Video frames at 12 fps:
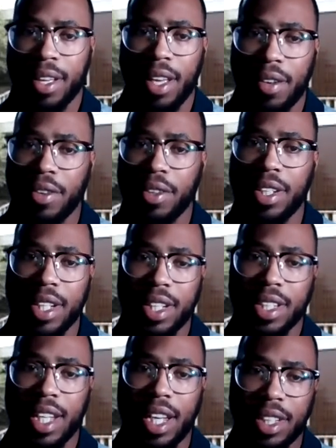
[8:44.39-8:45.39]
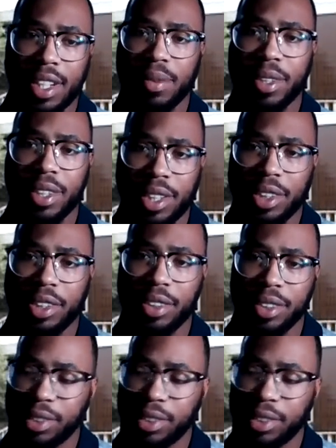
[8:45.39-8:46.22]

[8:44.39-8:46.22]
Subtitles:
if you didn't decide to come to Southern?